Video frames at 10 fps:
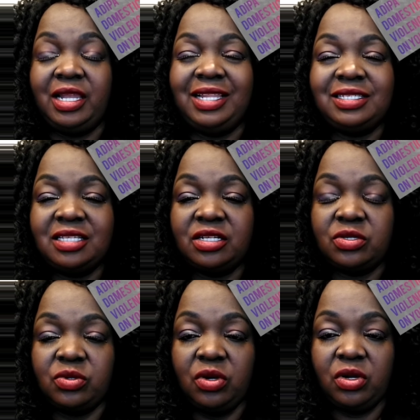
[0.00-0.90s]
listen
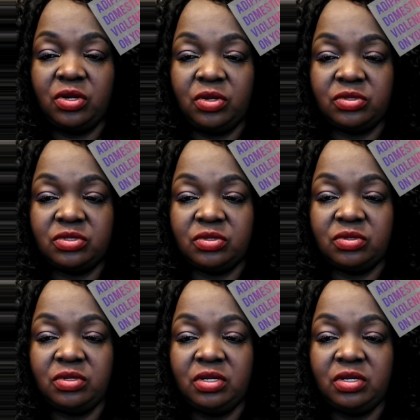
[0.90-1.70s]
to God also.